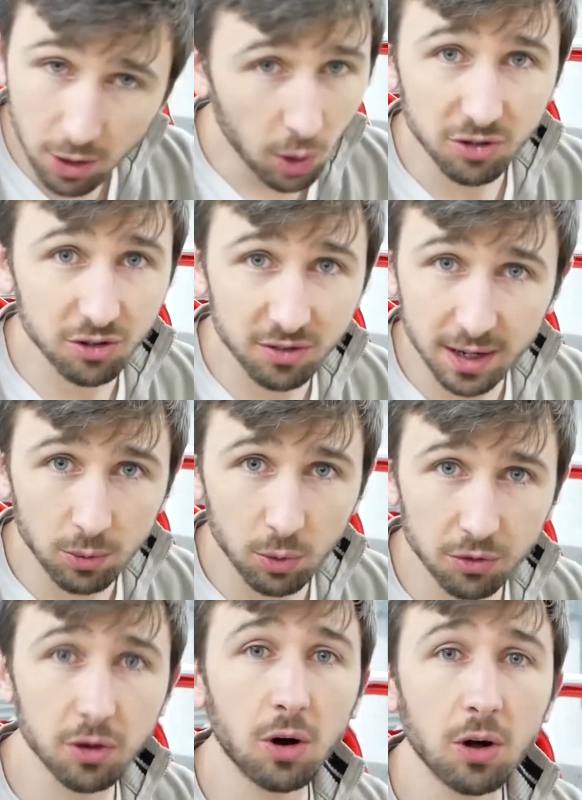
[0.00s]
questions
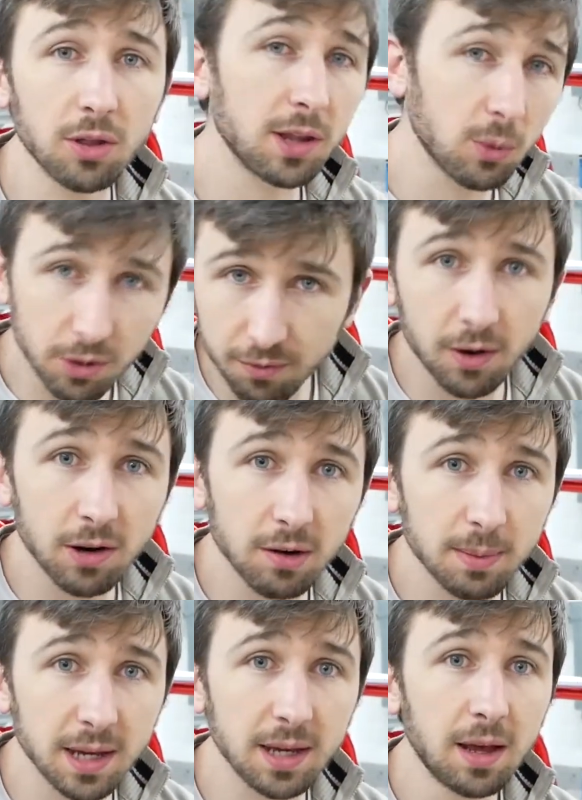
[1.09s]
anyone's got that they want to fire
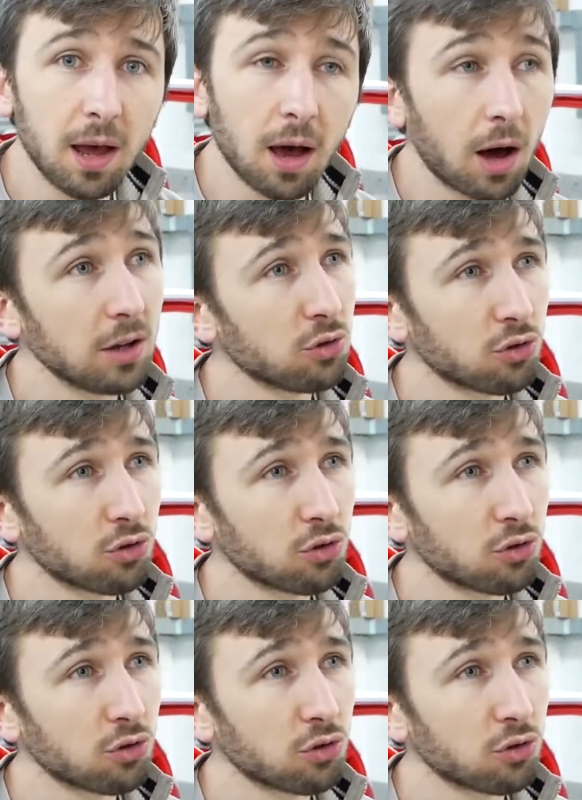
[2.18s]
at me, I shall